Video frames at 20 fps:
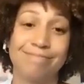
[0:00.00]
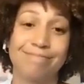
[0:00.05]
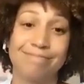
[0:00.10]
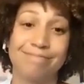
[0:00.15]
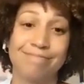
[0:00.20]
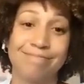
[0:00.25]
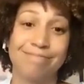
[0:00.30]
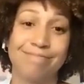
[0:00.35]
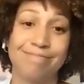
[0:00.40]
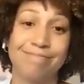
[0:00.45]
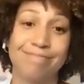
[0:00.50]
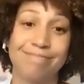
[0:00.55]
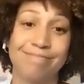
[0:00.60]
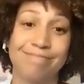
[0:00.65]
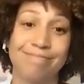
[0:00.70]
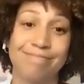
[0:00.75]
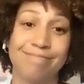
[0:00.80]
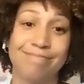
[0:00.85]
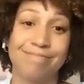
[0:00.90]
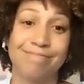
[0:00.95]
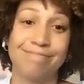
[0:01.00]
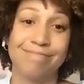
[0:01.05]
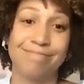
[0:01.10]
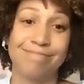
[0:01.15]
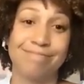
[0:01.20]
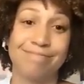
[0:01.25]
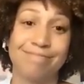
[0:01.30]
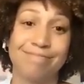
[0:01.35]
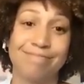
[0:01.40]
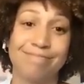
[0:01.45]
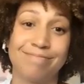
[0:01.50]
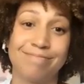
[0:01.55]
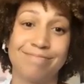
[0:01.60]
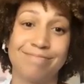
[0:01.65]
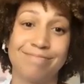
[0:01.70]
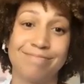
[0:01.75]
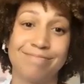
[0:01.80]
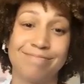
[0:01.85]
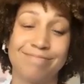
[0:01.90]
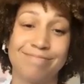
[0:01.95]

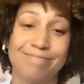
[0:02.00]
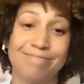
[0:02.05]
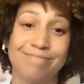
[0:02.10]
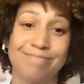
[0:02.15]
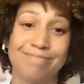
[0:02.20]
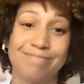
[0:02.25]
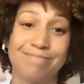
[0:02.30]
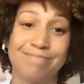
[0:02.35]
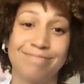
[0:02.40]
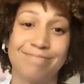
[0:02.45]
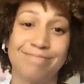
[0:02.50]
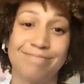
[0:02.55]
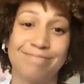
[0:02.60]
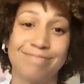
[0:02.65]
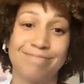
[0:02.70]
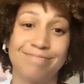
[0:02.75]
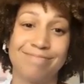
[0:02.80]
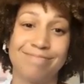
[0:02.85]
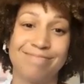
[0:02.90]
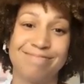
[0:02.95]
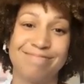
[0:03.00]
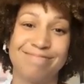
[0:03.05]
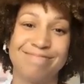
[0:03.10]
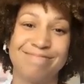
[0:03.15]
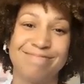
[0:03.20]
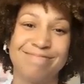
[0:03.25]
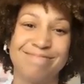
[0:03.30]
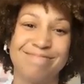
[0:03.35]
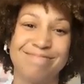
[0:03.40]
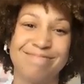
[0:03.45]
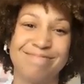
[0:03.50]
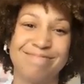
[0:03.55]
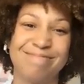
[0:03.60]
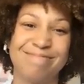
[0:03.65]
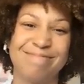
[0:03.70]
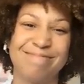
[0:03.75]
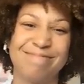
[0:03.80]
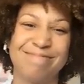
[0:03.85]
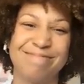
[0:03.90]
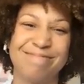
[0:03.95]

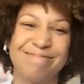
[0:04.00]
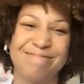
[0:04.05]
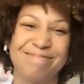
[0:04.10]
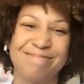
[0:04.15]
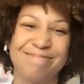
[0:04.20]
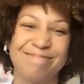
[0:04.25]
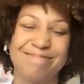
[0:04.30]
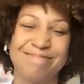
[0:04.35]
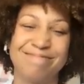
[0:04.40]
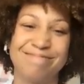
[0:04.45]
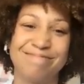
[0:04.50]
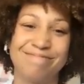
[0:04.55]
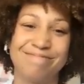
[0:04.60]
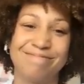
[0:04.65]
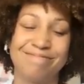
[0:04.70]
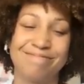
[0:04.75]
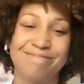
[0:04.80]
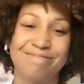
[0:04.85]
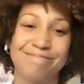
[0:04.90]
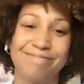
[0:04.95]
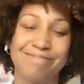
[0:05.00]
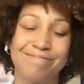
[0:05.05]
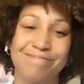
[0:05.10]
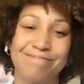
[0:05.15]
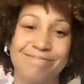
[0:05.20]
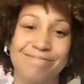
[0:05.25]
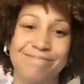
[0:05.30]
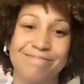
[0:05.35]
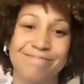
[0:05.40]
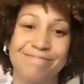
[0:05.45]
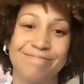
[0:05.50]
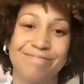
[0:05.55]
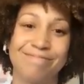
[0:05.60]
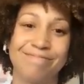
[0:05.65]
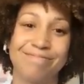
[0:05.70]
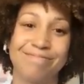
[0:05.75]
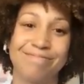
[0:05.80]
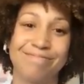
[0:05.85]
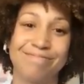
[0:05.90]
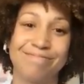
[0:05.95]

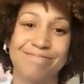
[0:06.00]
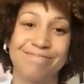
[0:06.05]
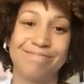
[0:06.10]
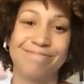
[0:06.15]
(not speaking)